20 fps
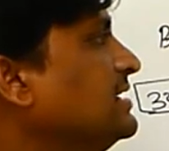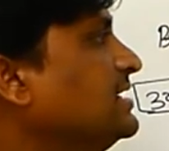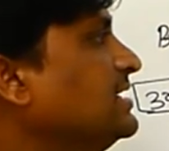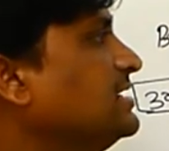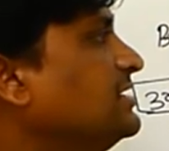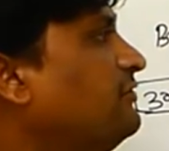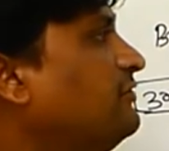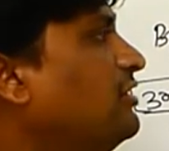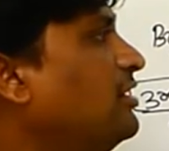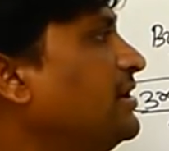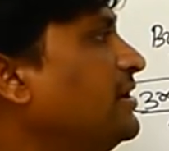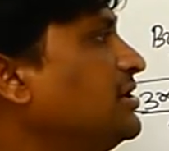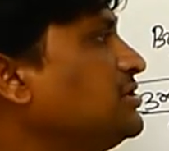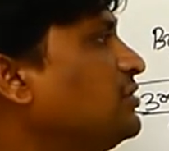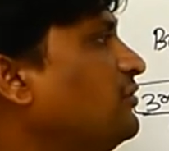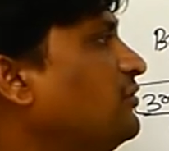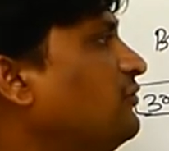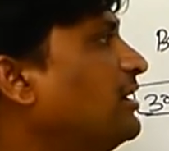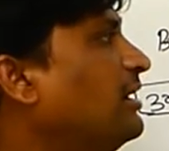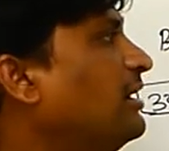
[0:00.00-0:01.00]
The
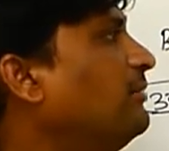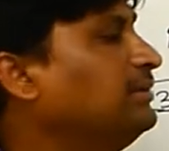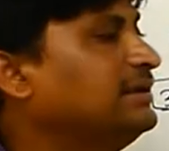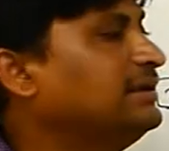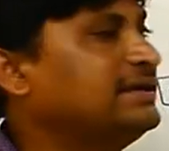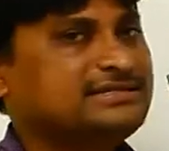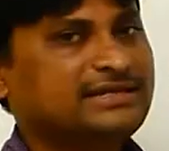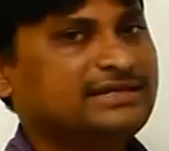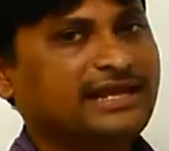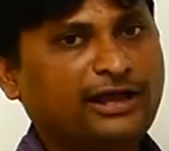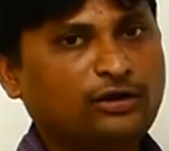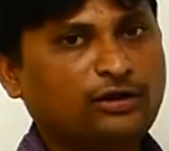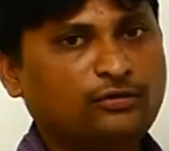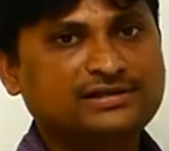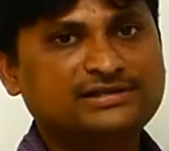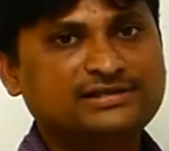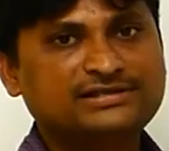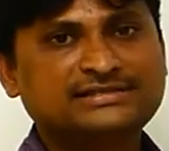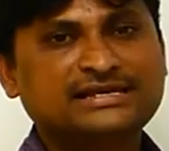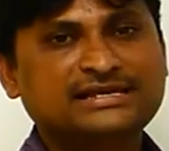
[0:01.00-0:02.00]
formation of complete young
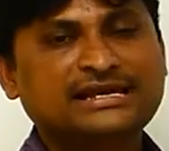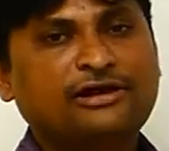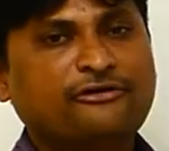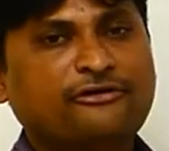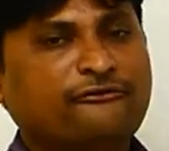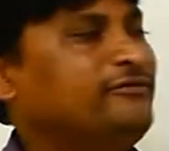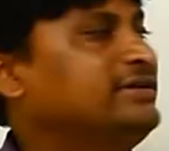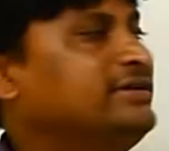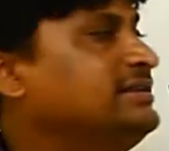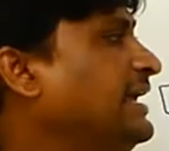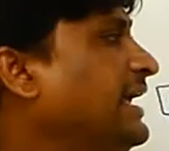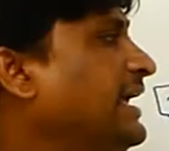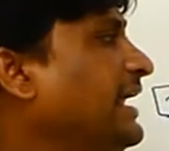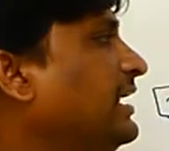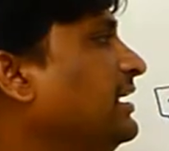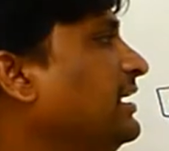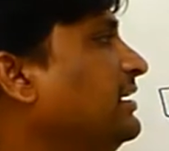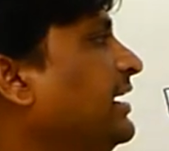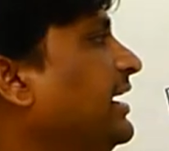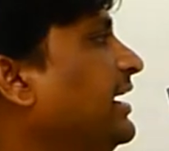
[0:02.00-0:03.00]
ones
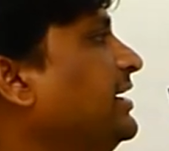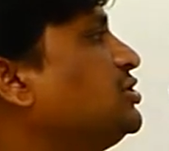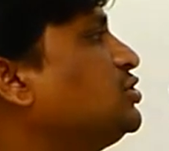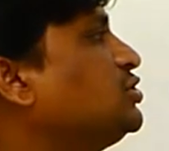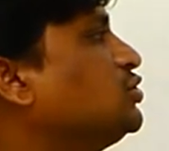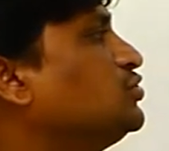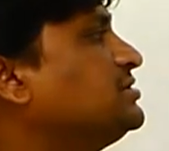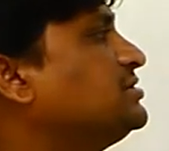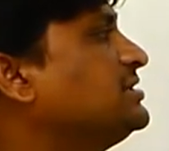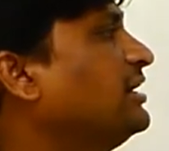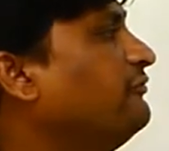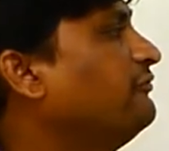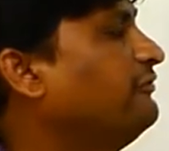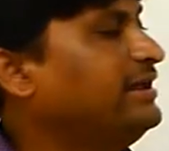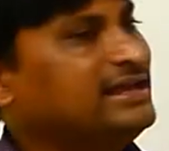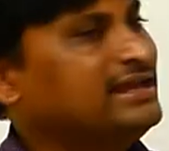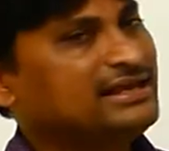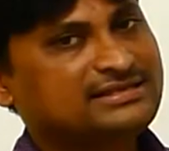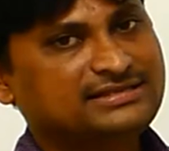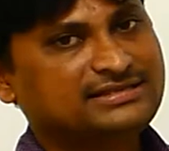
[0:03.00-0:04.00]
within 8 to 10
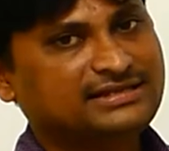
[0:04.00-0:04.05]
weeks,